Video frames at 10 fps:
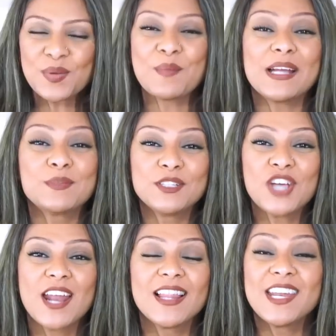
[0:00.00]
welcome back to my
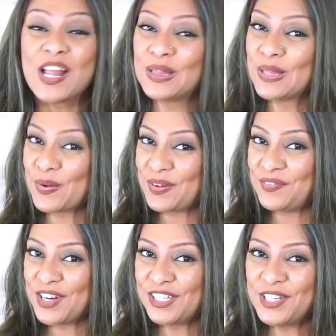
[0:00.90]
channel, and hello
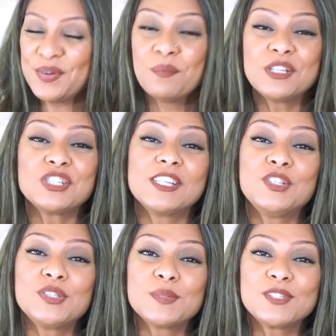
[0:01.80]
if you're new. Make sure
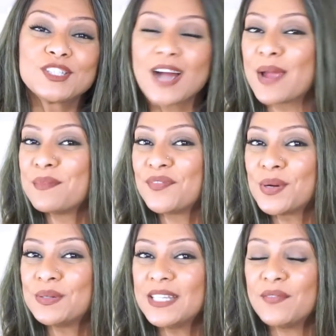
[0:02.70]
that you subscribe
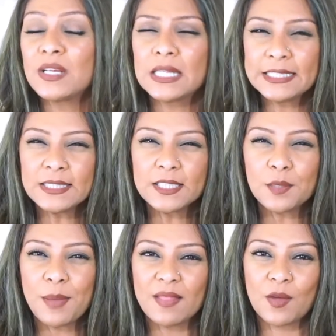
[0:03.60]
before you leave and click the
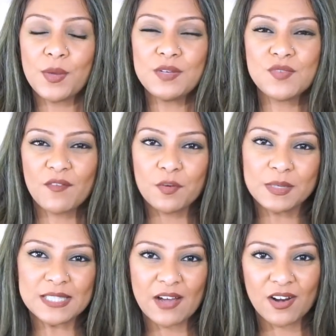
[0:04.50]
little bell, that way you never
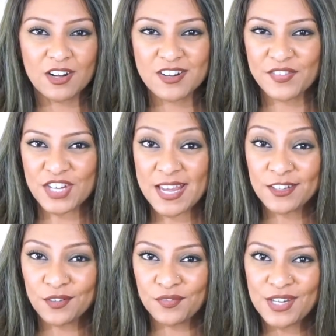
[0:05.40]
miss out on another
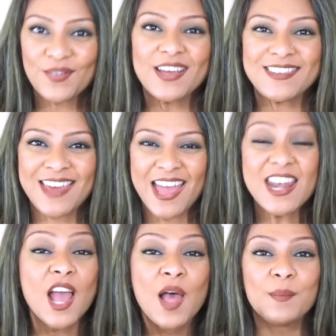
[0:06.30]
candle video
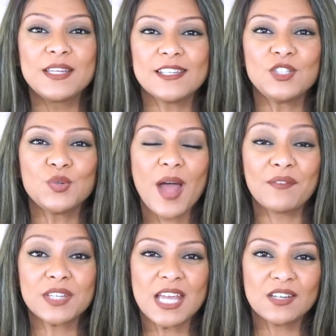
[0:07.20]
again, because I do
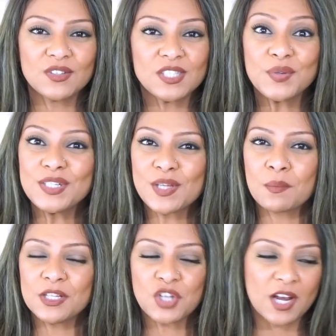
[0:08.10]
have a candle series
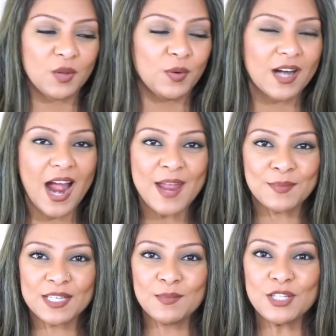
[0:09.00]
on my channel where
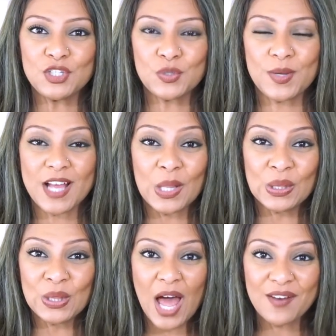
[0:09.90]
I'm going to be doing a
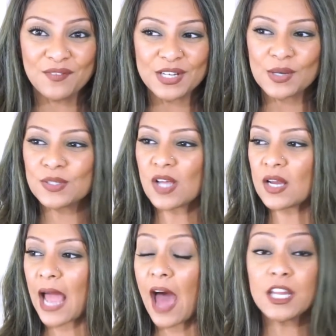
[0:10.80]
lot of videos
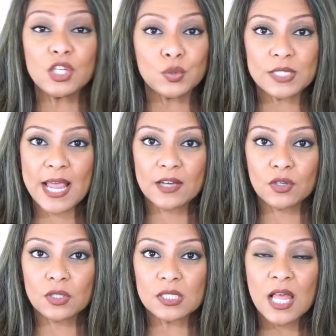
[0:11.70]
on how to use
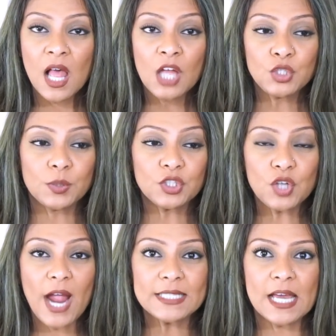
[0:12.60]
candles to
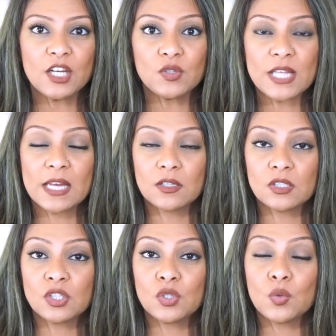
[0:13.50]
attract, how to use
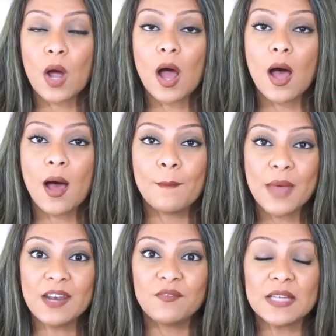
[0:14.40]
candles to
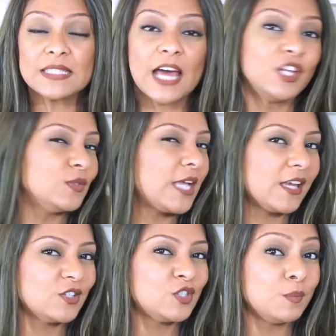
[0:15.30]
manifest, how to use
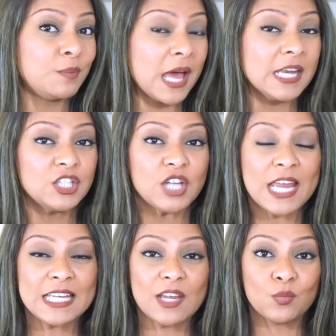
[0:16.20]
candles to banish
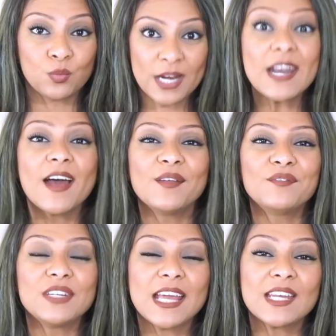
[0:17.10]
and get rid
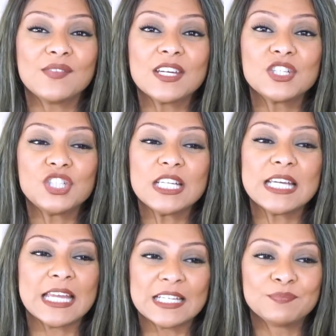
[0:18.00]
of the negative
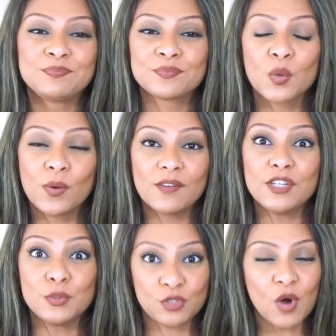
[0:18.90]
energy and whatever
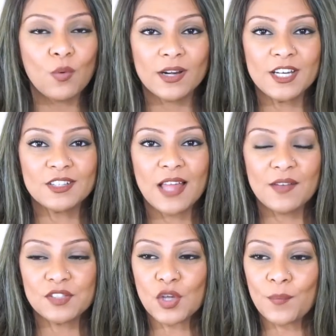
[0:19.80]
you don't want in your
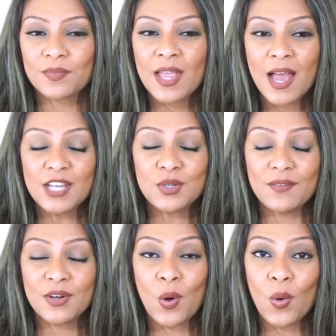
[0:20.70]
life. So I do
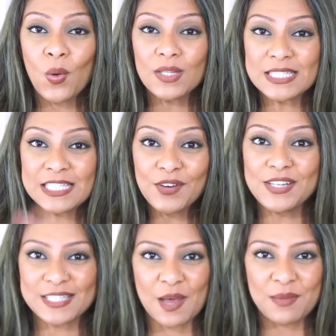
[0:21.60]
have a whole
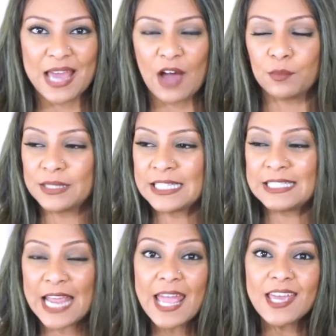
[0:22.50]
series coming out, but
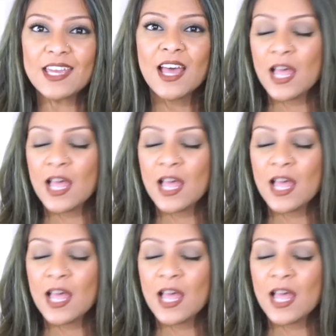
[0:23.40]
today